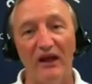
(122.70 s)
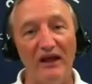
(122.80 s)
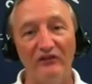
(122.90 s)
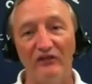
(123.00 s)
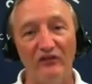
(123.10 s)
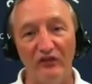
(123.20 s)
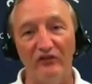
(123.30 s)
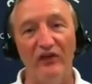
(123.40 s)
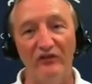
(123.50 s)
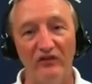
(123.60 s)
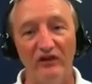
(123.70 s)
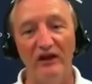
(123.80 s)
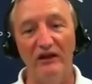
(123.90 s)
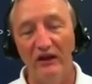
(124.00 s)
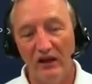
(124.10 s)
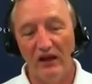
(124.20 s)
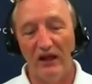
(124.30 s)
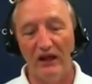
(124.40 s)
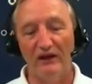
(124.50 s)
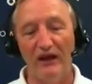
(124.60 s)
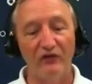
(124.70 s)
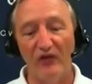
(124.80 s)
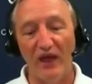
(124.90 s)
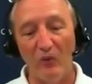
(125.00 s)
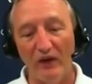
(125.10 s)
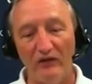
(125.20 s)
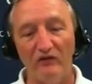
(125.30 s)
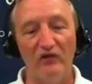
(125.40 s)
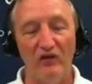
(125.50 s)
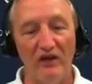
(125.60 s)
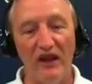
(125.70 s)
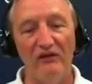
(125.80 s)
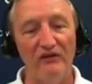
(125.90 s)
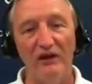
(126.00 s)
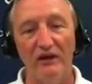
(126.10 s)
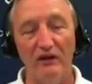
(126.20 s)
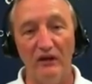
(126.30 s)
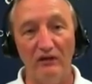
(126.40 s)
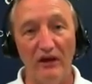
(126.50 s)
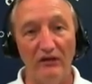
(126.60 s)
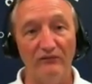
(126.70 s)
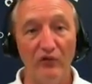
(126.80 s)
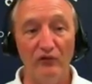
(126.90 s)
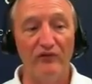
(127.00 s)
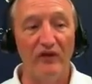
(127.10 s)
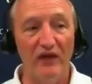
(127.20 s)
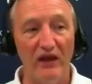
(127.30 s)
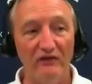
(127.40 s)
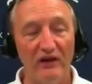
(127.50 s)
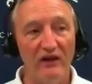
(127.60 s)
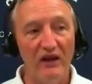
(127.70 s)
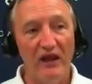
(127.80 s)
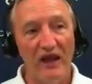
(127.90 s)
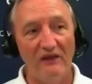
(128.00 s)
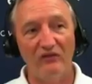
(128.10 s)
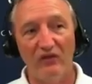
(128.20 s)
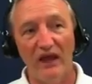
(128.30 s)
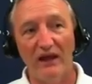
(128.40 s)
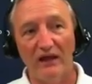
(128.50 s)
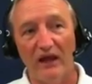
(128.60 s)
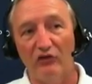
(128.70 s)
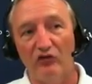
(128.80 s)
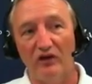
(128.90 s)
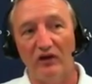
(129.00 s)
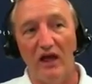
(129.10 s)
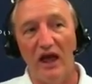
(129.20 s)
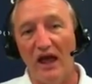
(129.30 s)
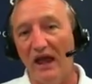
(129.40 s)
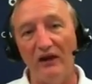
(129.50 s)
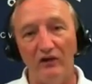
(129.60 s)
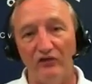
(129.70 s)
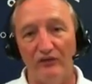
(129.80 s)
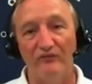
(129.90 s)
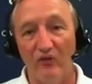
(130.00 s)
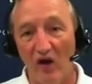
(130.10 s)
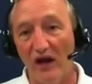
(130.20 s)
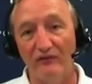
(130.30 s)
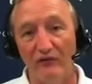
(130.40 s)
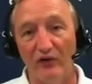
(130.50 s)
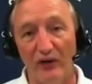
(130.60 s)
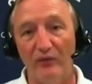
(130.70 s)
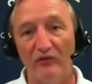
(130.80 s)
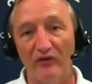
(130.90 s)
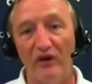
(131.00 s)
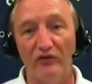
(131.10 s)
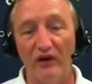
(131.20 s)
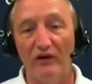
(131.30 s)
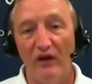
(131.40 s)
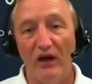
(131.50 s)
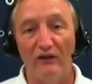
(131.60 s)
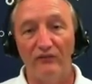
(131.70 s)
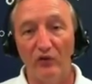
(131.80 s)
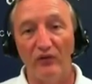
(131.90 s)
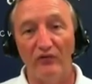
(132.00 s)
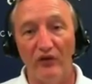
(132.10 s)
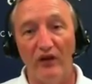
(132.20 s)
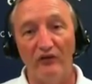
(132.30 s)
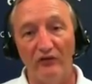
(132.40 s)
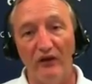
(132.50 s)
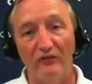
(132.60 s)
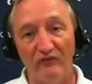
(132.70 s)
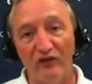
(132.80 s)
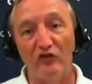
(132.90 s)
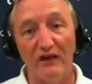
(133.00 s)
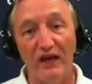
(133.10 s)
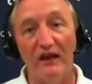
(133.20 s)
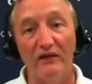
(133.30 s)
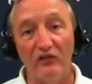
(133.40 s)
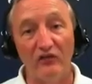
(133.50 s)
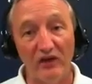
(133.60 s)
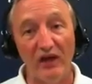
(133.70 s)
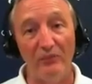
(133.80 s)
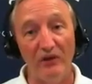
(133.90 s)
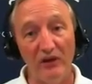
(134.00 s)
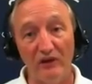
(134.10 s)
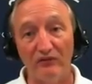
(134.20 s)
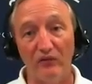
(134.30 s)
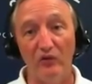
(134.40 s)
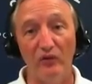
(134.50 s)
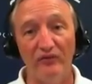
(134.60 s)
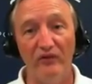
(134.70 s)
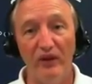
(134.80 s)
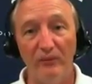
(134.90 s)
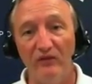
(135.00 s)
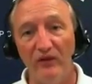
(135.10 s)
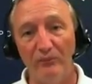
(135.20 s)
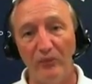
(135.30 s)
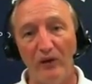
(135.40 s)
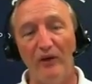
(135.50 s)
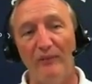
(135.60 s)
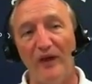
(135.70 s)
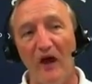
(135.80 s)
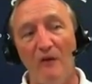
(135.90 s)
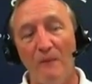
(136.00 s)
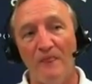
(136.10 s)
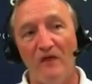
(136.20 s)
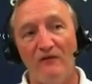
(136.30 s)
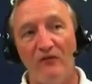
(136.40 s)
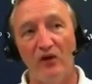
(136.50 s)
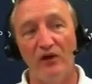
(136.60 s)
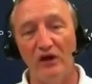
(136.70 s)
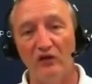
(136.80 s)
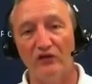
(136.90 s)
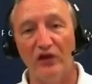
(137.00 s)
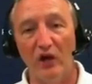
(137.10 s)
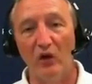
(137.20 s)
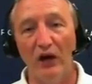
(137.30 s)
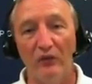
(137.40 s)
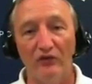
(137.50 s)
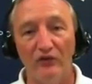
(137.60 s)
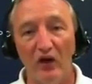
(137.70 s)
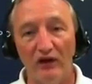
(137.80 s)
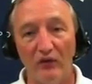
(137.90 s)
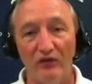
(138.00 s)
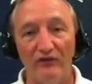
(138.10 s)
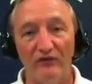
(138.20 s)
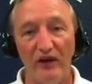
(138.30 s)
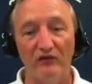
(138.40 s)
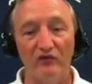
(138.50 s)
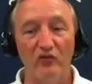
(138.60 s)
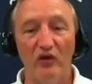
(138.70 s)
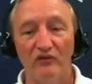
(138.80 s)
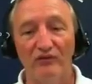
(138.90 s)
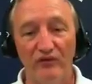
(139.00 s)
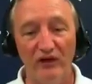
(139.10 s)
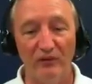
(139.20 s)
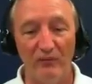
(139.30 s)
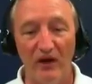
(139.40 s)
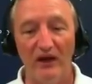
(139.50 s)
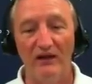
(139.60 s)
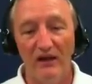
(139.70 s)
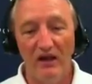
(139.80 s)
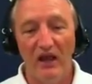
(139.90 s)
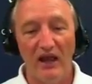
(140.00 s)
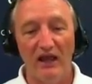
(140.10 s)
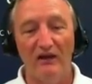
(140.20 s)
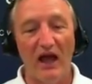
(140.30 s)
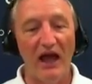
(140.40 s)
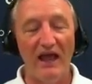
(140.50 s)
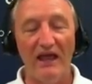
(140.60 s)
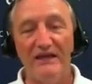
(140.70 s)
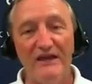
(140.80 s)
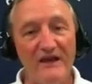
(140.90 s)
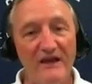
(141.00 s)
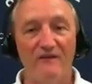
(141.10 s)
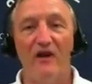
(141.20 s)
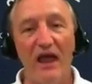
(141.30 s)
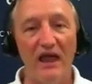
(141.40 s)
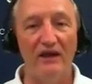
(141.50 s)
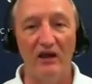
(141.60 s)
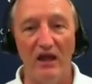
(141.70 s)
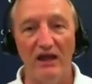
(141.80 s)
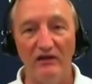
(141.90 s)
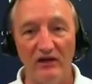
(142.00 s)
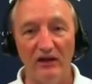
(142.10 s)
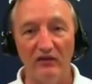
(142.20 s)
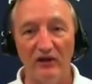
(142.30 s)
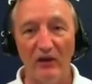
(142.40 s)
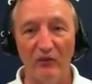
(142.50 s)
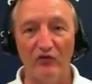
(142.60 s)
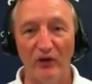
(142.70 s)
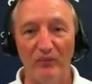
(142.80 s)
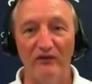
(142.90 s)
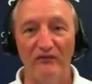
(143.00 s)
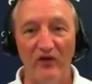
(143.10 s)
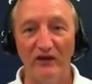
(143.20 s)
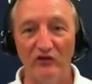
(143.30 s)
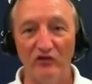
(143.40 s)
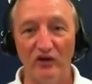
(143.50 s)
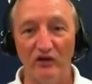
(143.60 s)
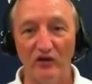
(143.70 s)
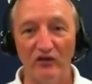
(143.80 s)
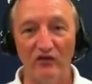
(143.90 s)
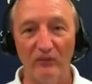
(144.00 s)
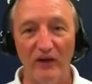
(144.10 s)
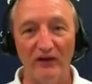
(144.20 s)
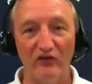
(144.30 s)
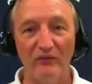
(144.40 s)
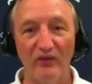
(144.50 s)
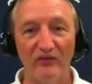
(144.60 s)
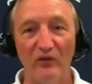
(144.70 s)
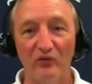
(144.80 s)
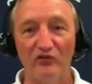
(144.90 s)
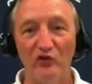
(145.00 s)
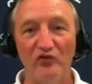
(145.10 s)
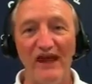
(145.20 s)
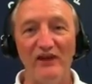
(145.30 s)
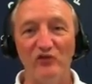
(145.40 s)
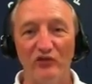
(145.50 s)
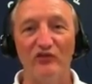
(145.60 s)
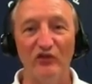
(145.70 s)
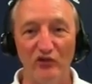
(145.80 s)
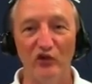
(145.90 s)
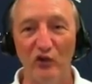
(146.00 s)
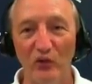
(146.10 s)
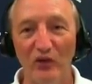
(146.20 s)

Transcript: license at 17, and after that went into the Navy and flew for the Navy. And after that, I kind of took a hiatus from flying for a number of years. I flew with, eventually got into CAP and flew with them, and then probably about 4 years ago, I was talking with a flight instructor friend of mine, and I had never had an idea that I was going to be a flight instructor. It seemed like something that was too dangerous to do.